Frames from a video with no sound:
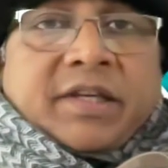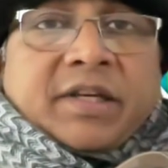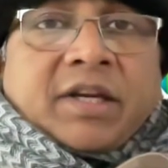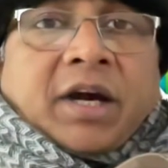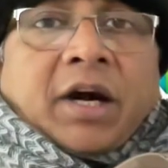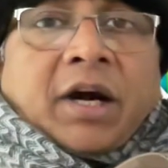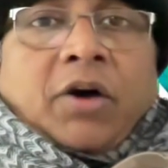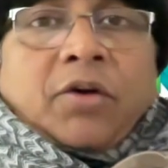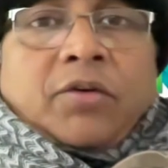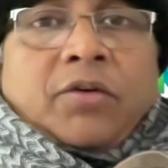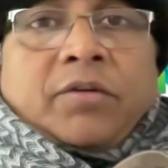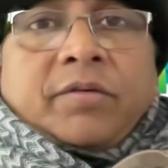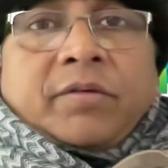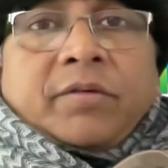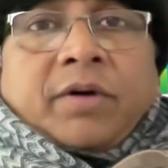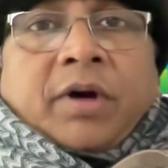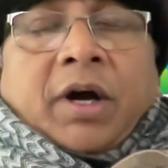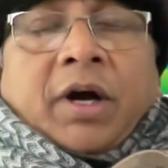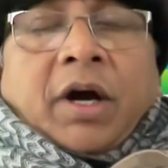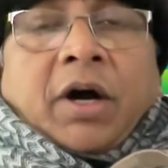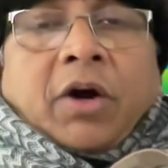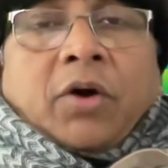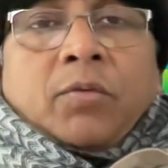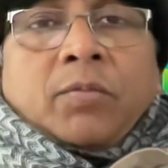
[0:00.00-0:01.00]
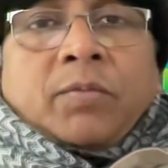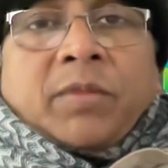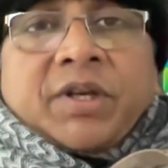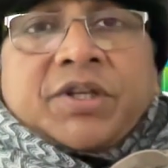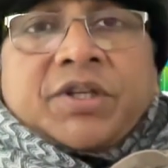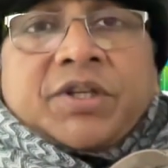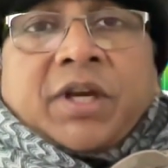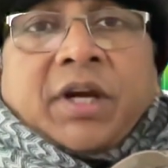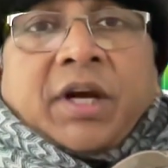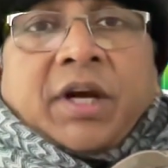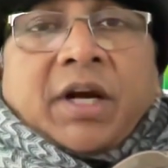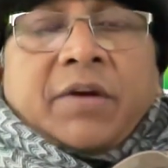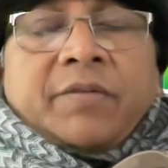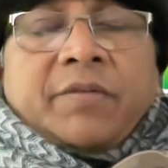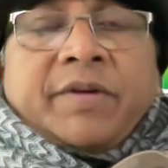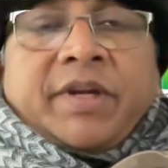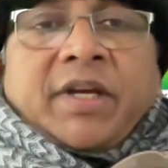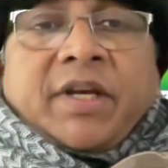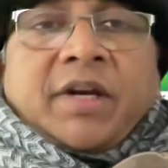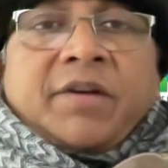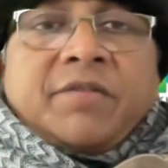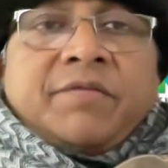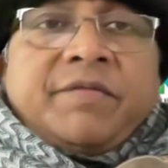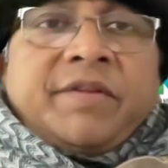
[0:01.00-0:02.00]
that how much are we
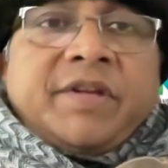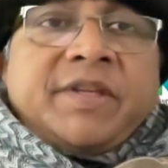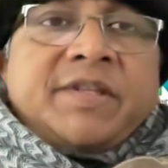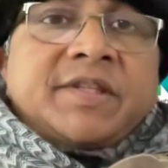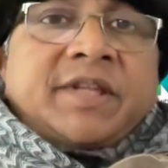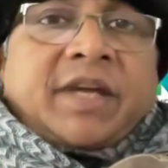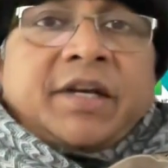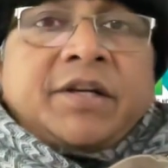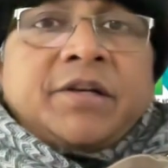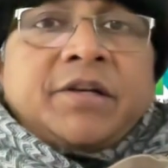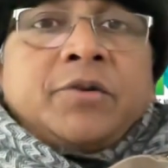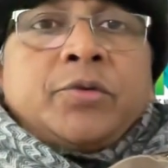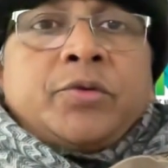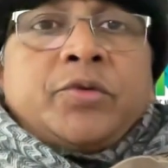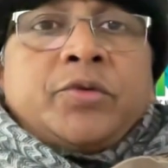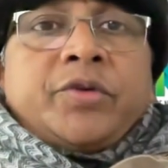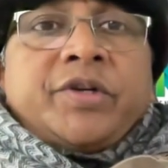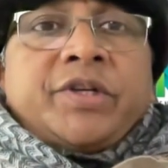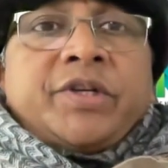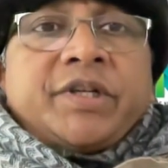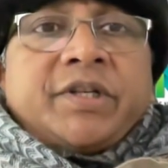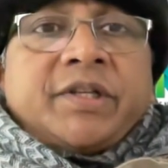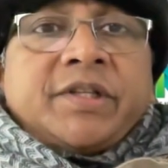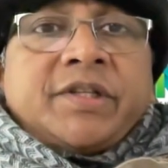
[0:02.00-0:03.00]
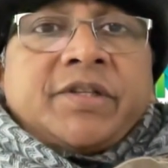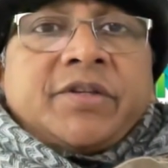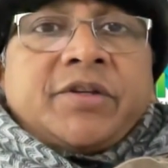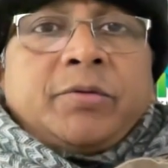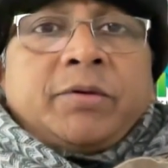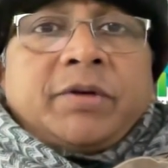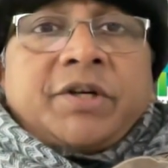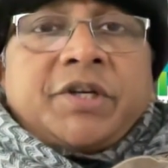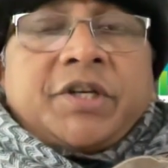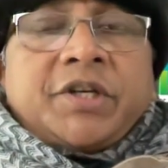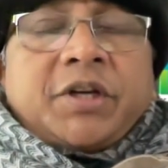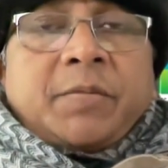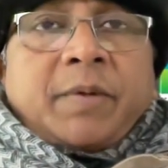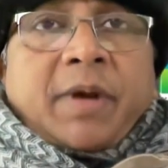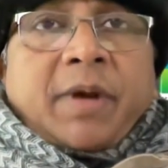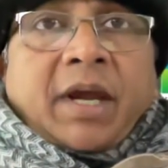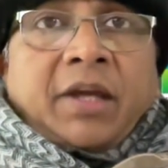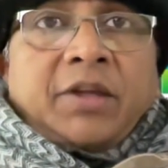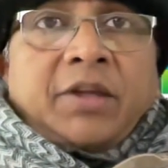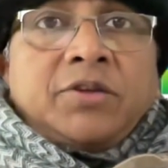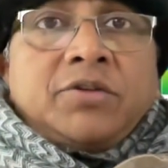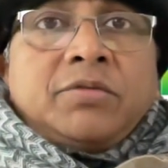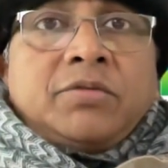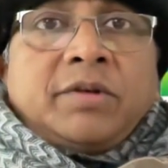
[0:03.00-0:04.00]
convinced that nutritional stewardship
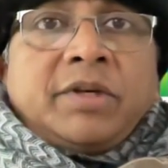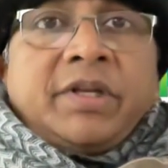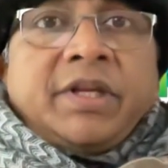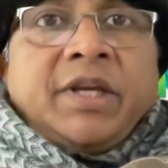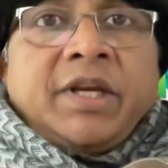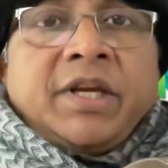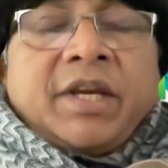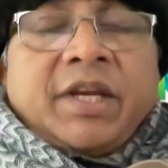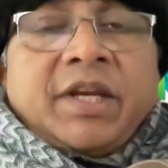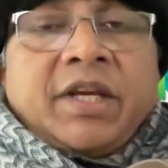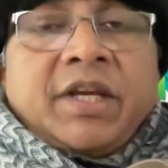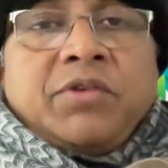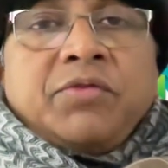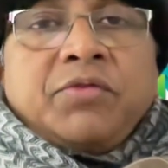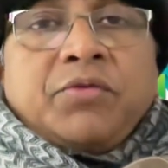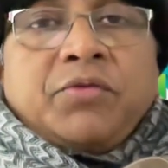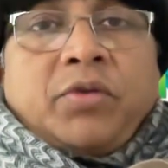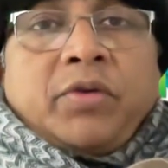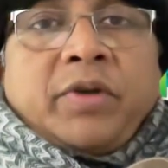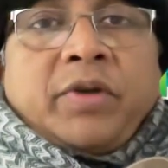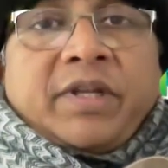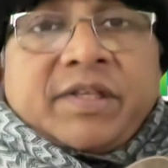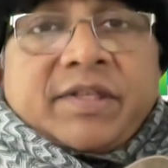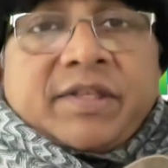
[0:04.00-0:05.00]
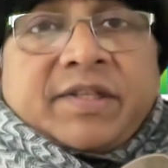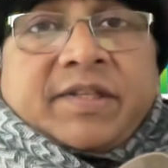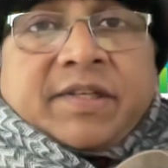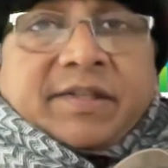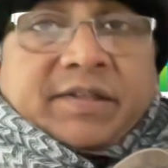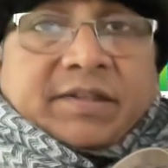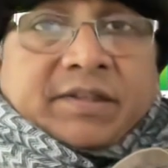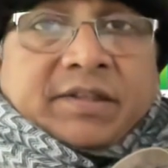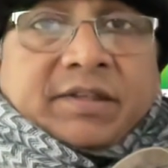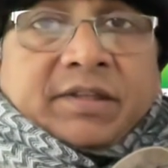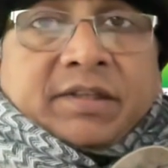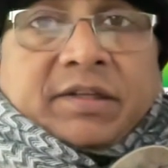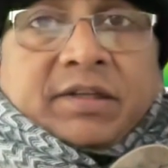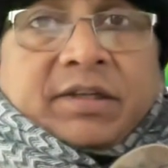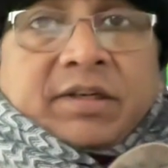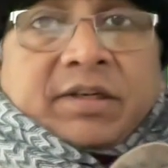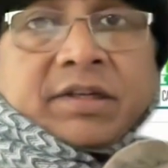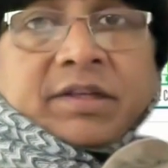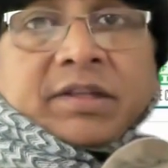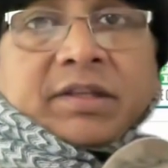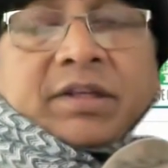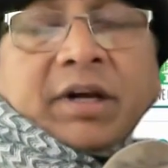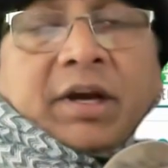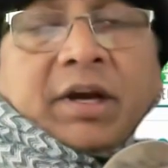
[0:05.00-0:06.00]
actually influences
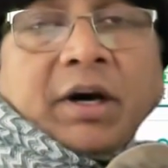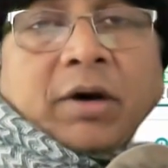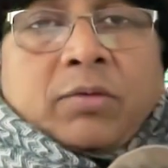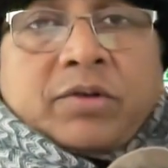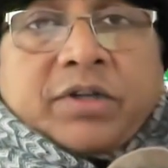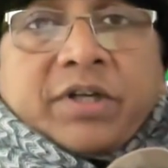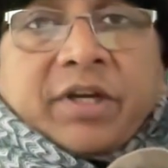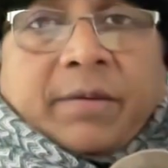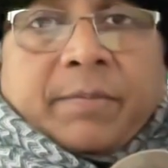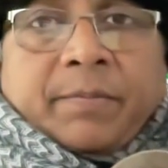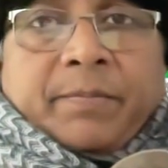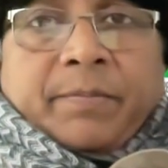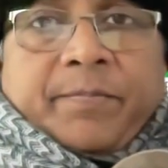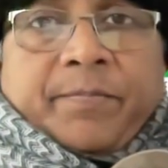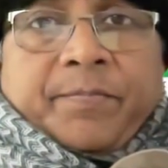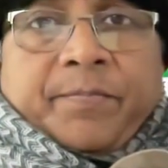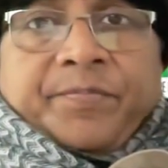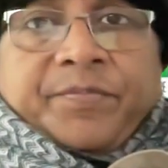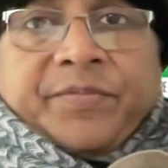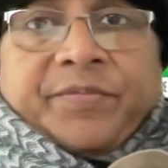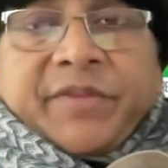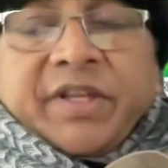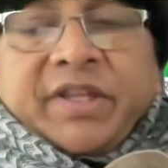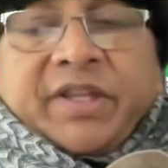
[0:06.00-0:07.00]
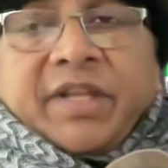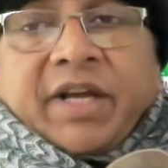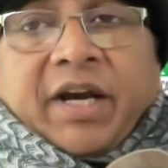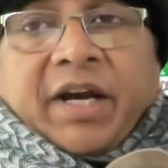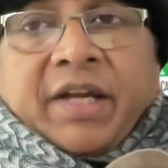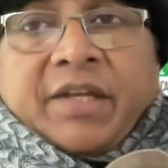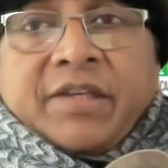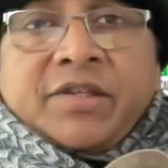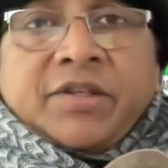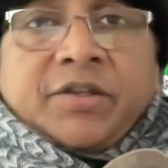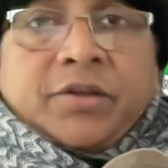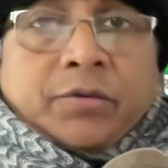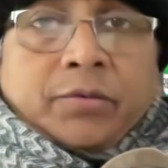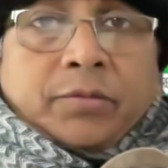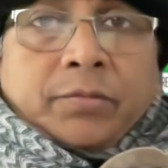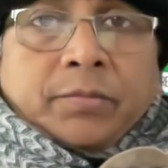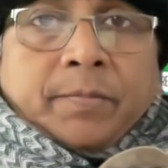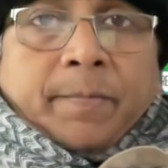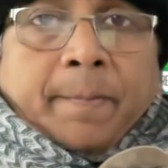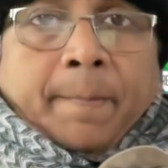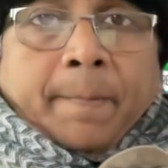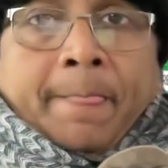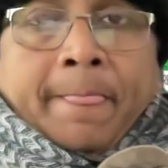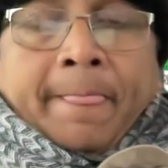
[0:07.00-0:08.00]
the outcome in the ICU?
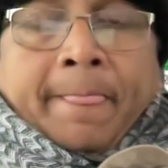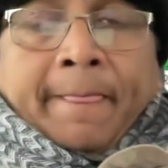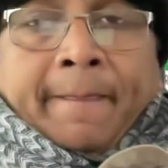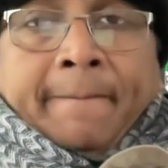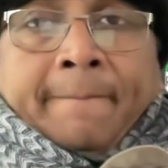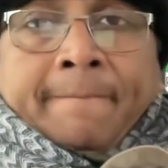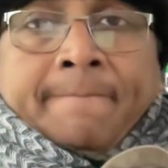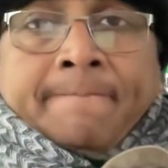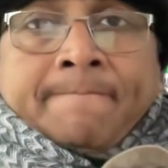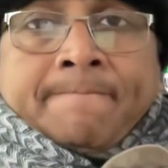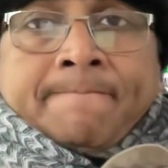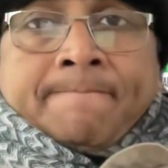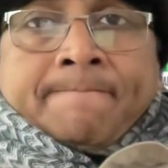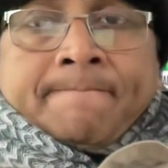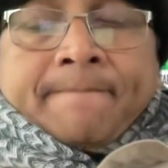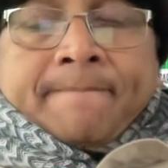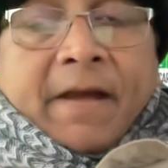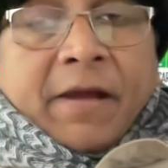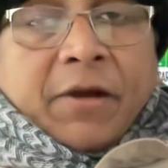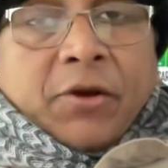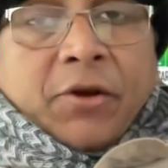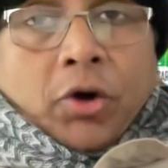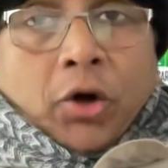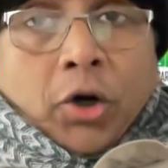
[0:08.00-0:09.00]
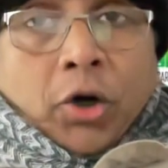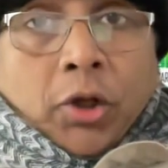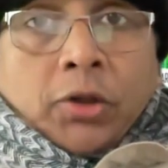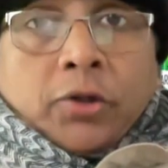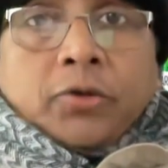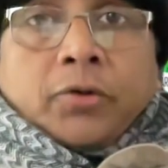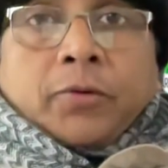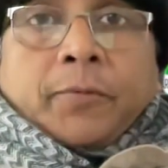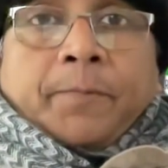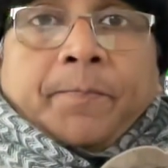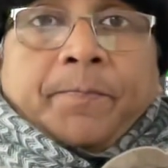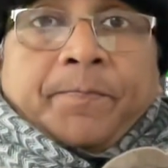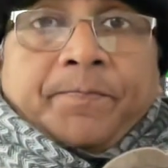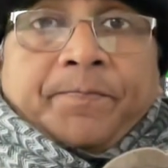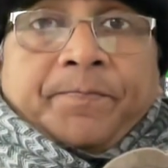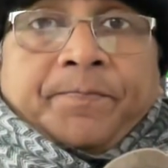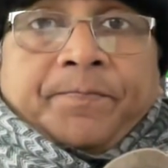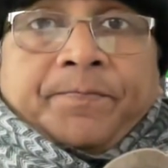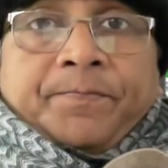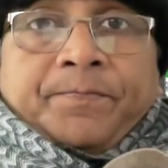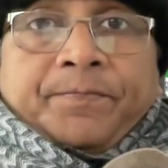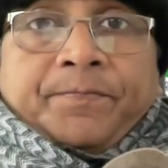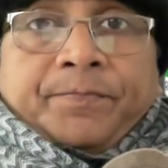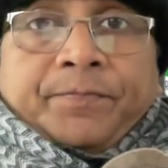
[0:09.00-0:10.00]
And although
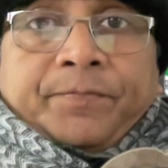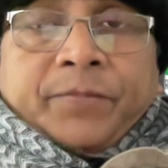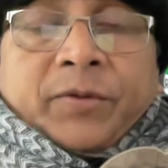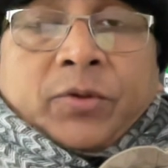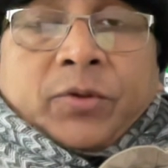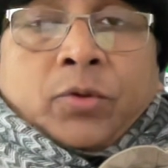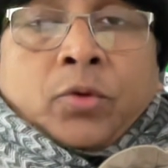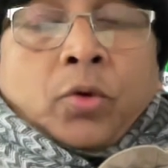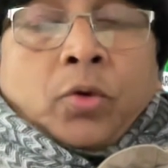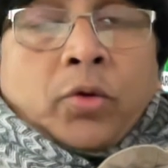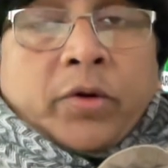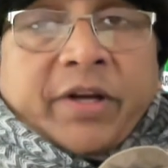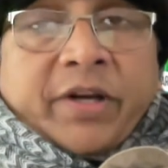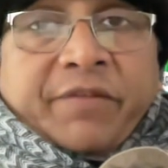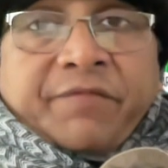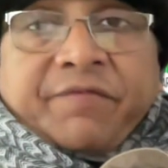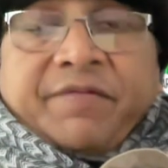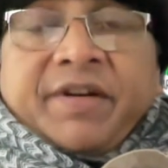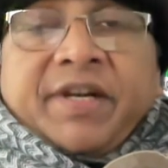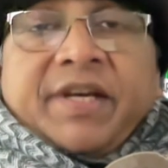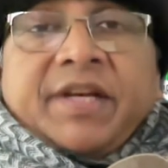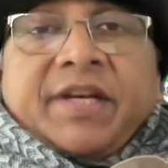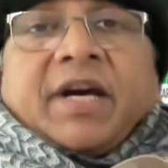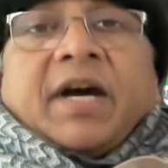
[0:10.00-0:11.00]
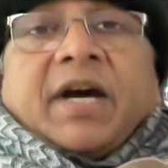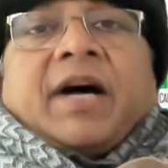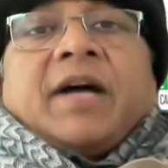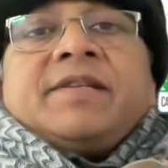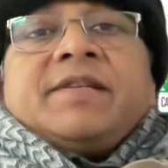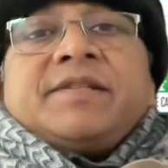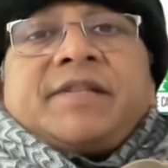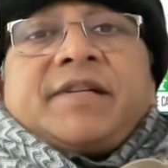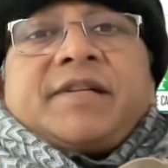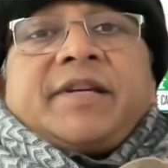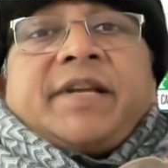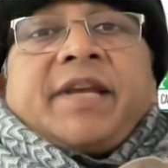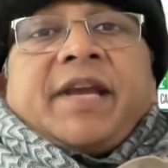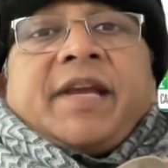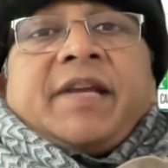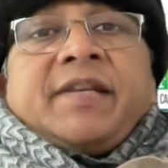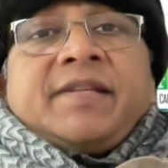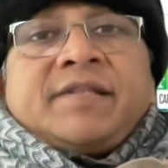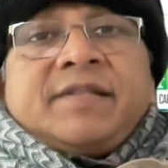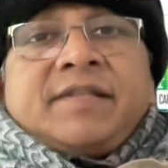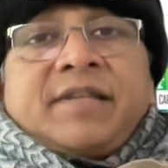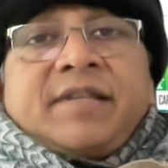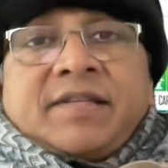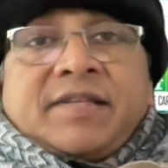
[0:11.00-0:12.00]
no definite answer
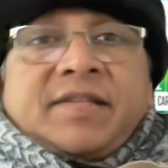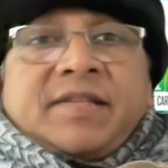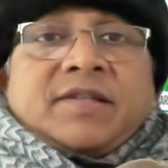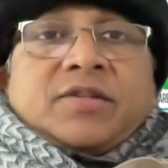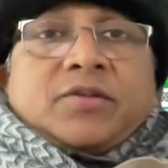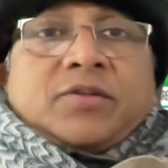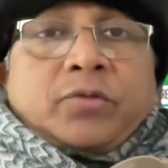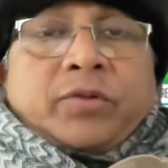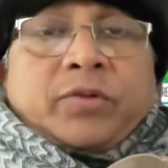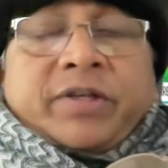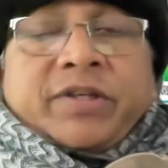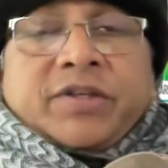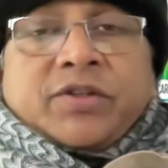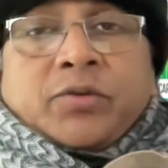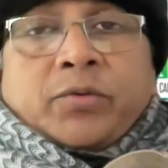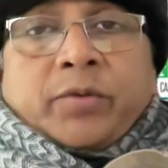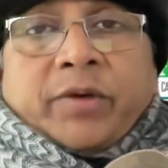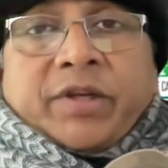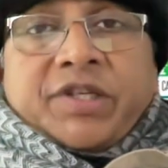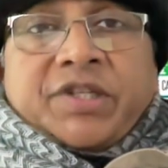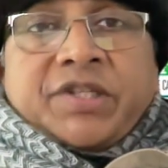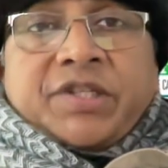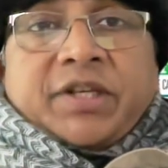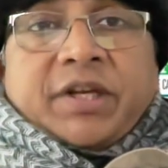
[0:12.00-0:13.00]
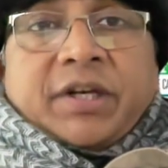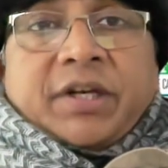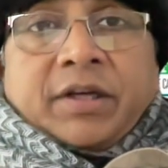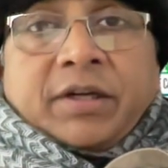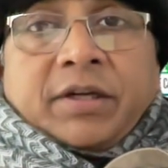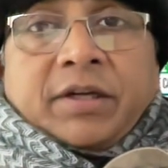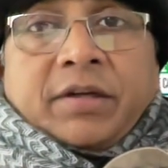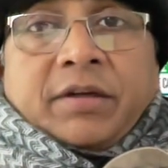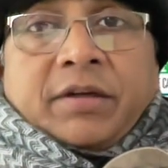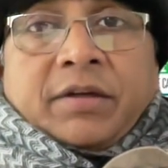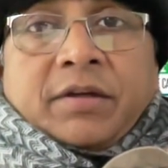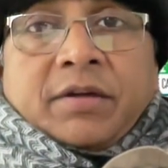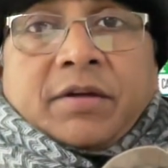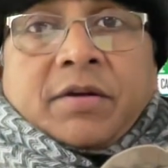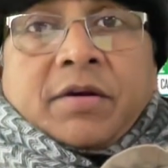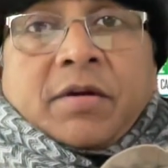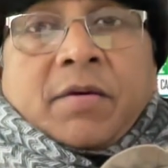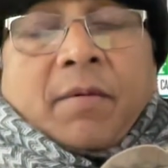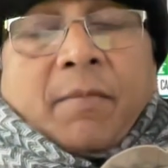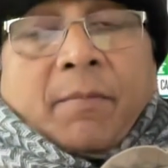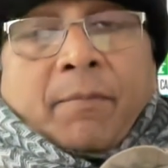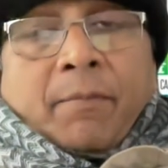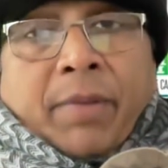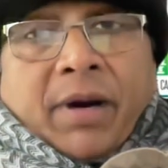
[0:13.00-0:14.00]
exists to this question,
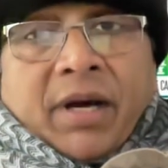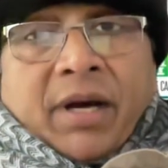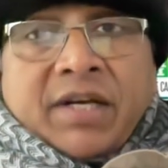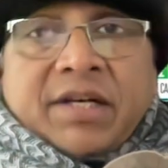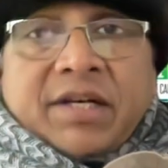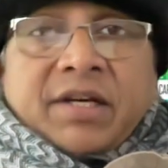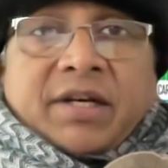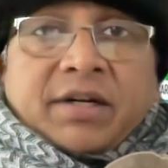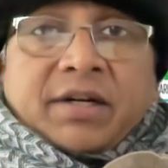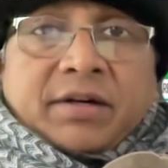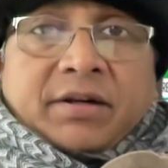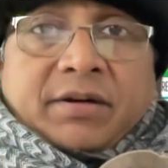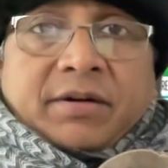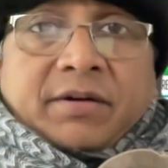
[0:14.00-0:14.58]
but